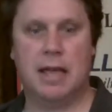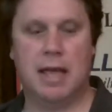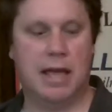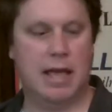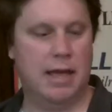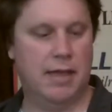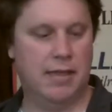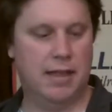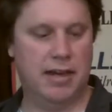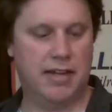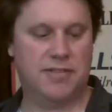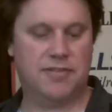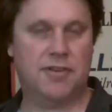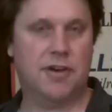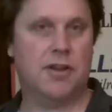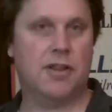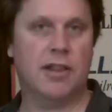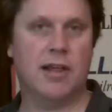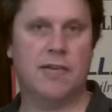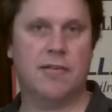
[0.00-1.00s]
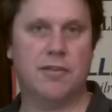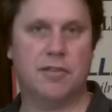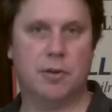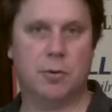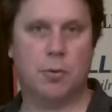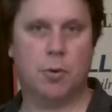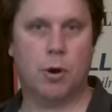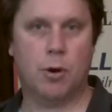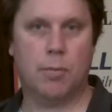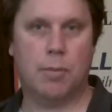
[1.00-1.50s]
And they just fell in love with
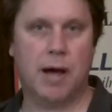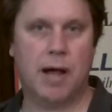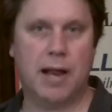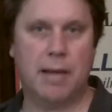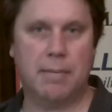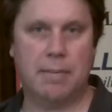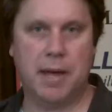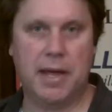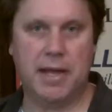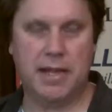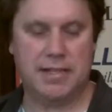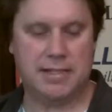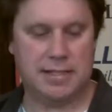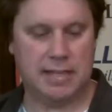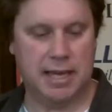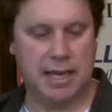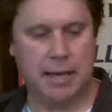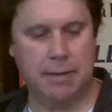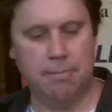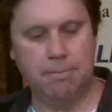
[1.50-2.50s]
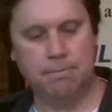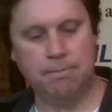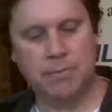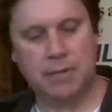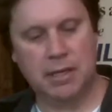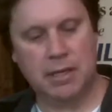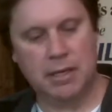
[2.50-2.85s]
the war bonnet paint scheme.